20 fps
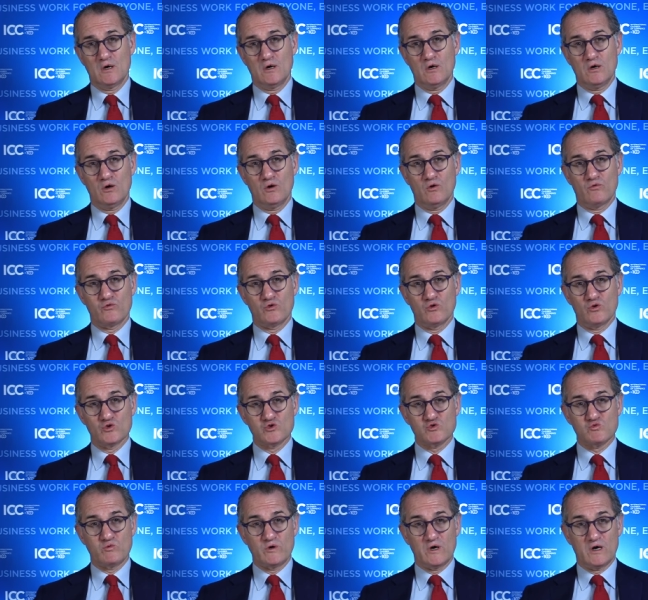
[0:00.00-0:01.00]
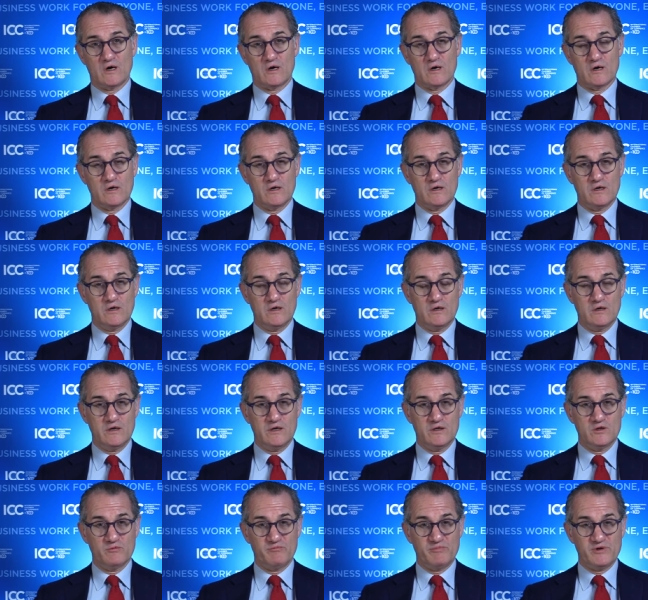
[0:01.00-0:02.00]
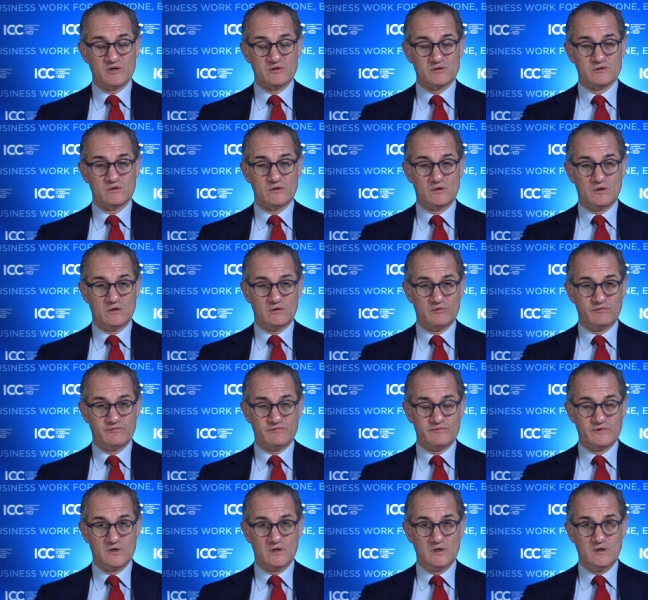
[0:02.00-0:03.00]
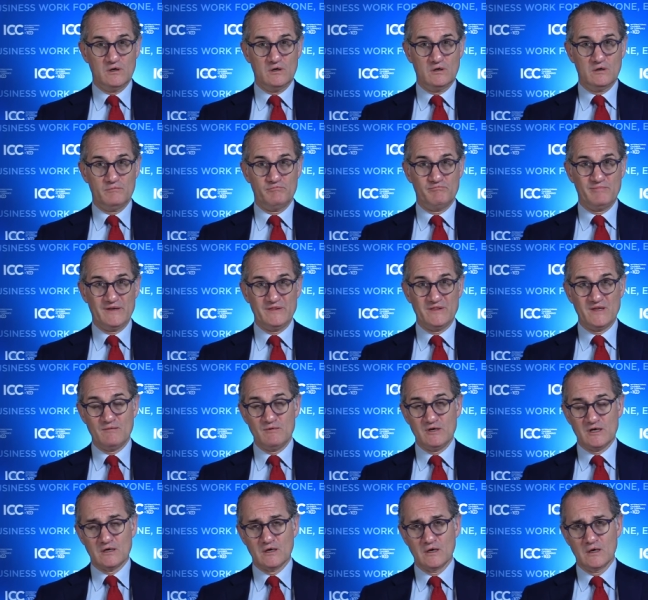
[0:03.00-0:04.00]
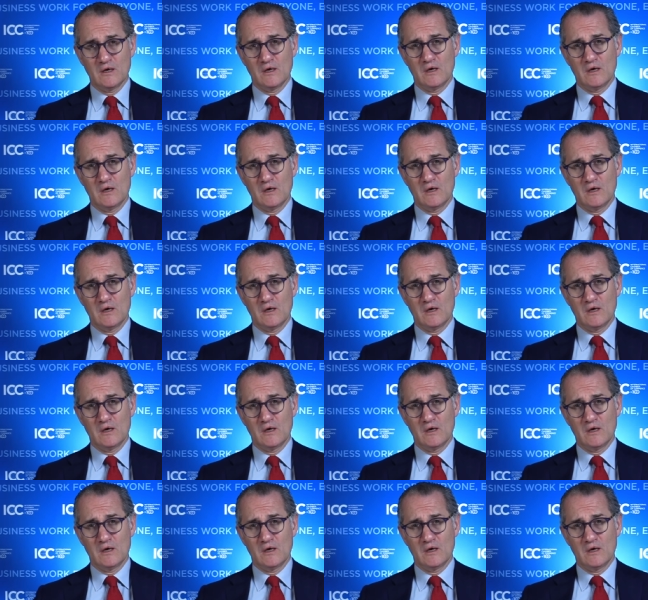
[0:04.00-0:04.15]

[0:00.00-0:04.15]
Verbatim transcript: uh, of course, we are uh, in a period of uh, pandemic.